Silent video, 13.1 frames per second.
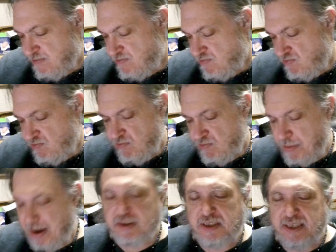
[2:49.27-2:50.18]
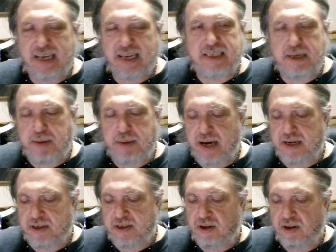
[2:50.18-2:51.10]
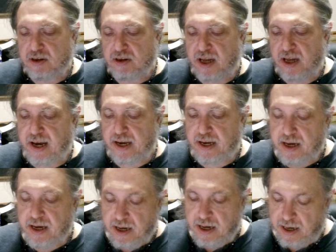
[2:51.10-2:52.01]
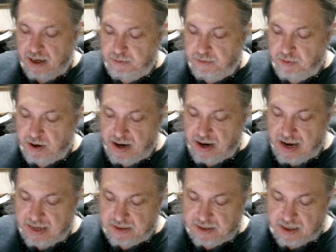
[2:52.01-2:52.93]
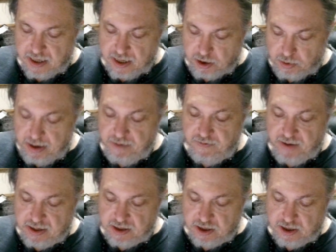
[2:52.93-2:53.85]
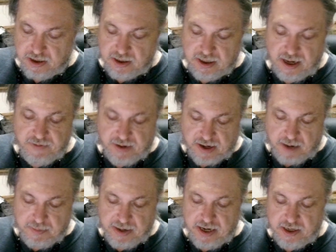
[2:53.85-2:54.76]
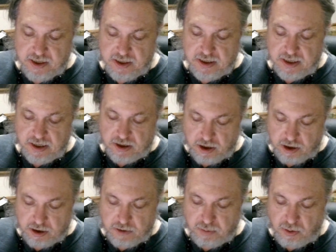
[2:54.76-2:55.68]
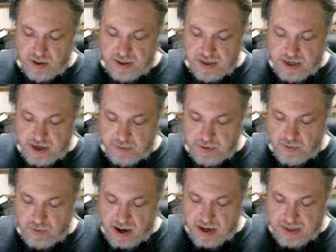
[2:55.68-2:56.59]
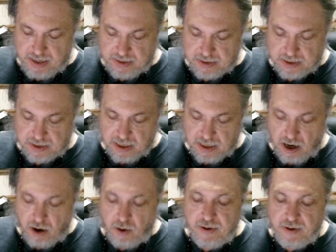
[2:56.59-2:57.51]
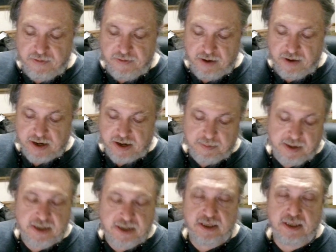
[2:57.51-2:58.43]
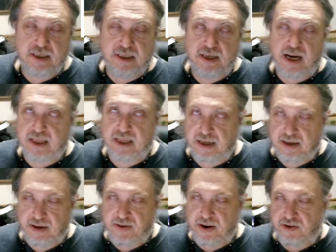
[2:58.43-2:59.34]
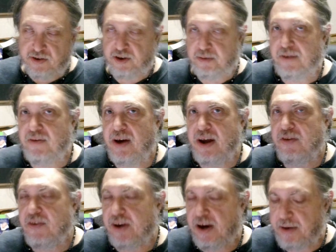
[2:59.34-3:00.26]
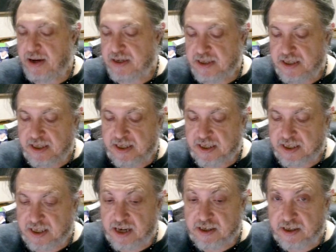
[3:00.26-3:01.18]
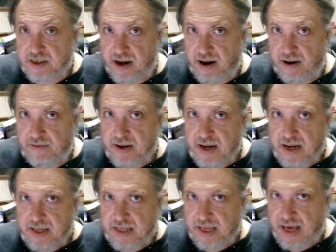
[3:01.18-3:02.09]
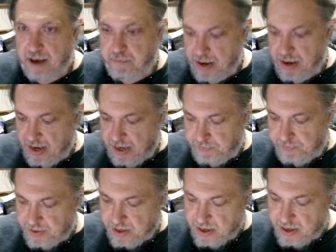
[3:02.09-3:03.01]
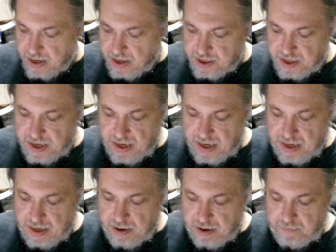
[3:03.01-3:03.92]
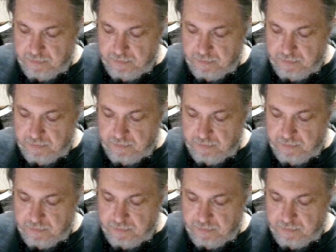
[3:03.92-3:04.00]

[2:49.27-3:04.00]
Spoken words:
about 60 pages, it looks like, where it has 3 adventures, Infinite Combinations, Incursion Point, and Dare to Be Wise. Oh, and Infinite Combinations is not the adventure, excuse me. Infinite Combinations is the discussion of the campaign. The